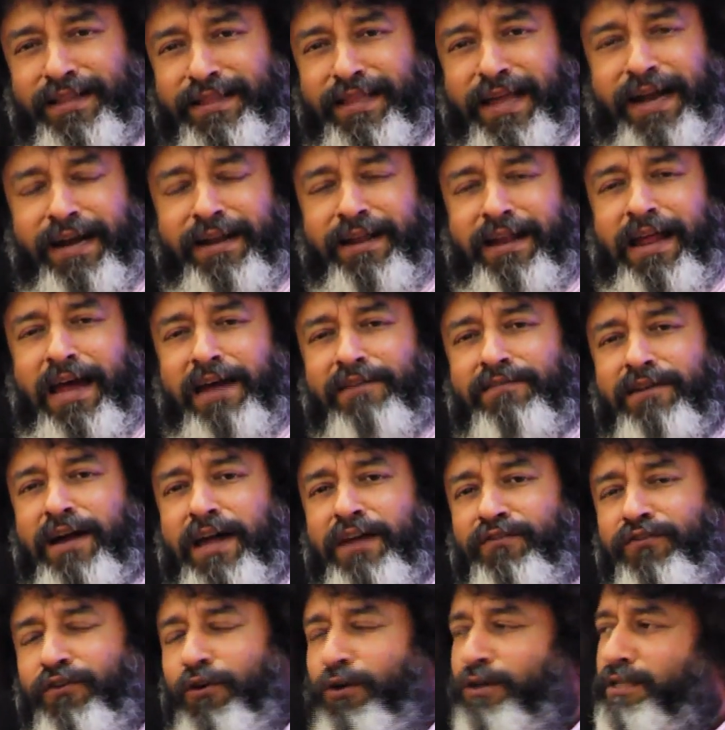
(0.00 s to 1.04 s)
They didn't have
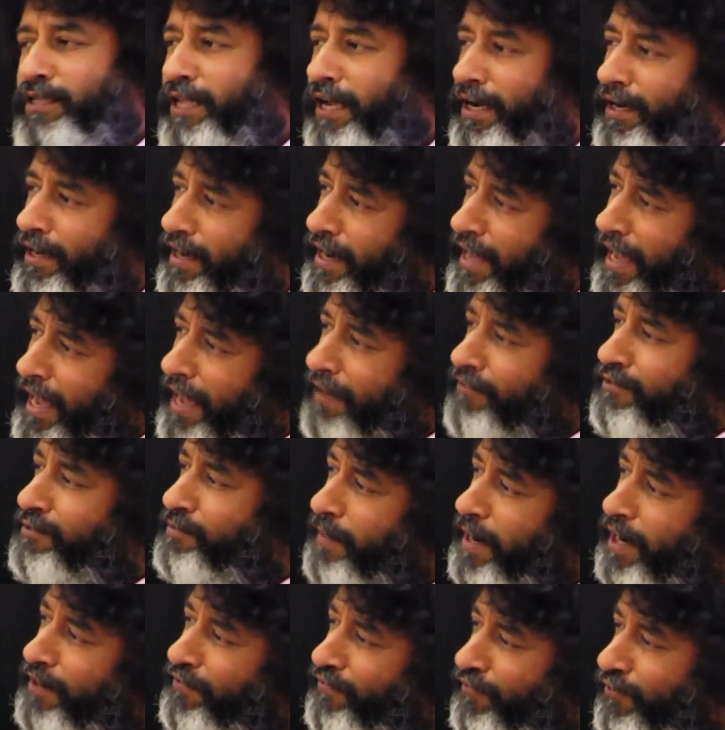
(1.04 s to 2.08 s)
iPhones, they didn't have
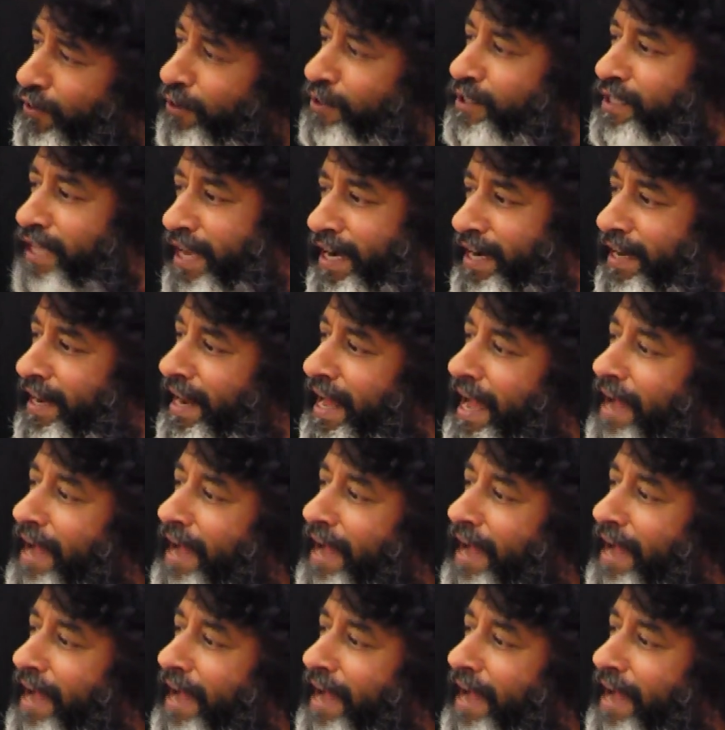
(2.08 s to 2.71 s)
smartphones, they didn't